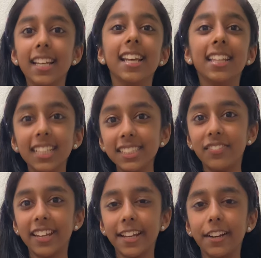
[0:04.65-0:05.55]
In this
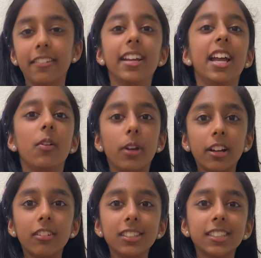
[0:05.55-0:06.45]
video, we're
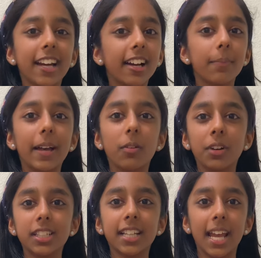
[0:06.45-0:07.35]
going to talk about
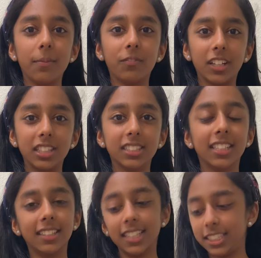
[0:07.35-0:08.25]
which came first,
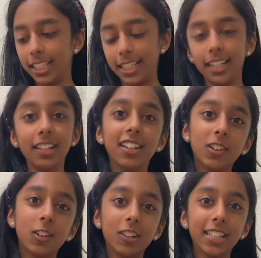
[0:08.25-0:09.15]
the chicken
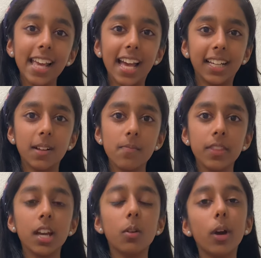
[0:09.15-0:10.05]
or the egg.
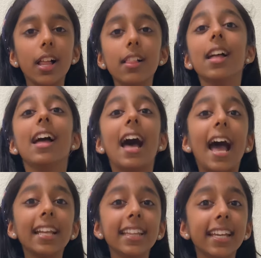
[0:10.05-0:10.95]
Well,
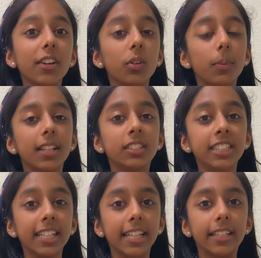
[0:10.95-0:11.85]
I think it would be the
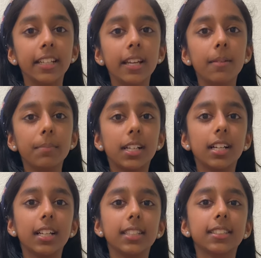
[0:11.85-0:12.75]
chicken
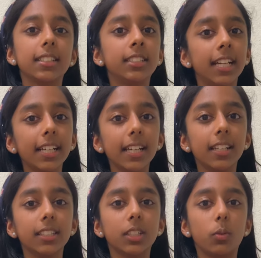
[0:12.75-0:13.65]
because the chicken
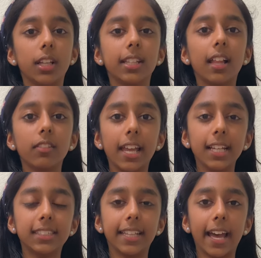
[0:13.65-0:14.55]
is the one that
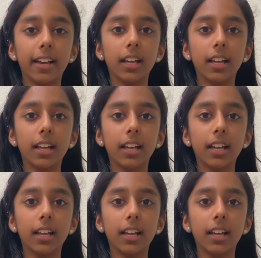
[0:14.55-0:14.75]
lays the egg.